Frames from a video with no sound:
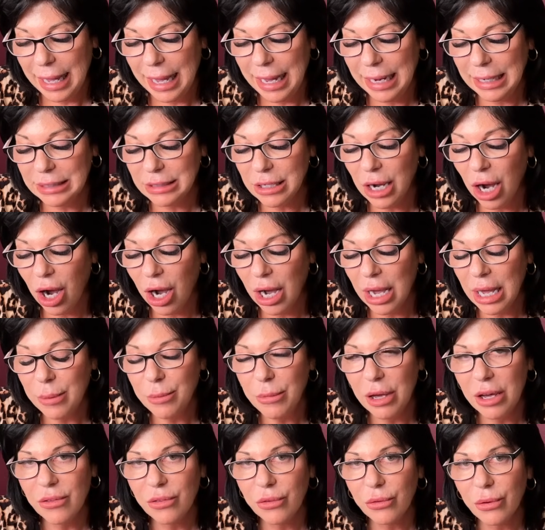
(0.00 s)
A
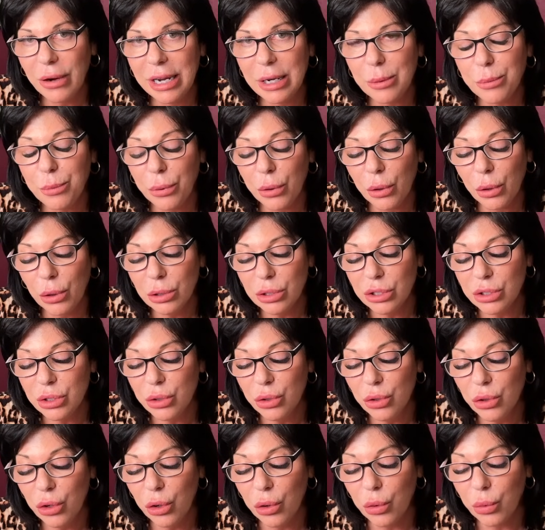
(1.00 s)
time of great
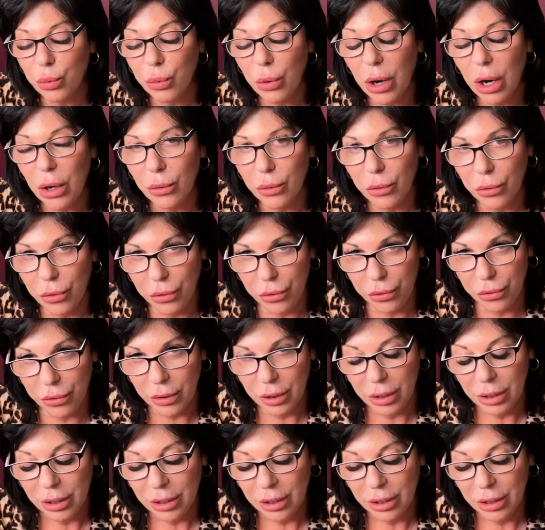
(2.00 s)
personal growth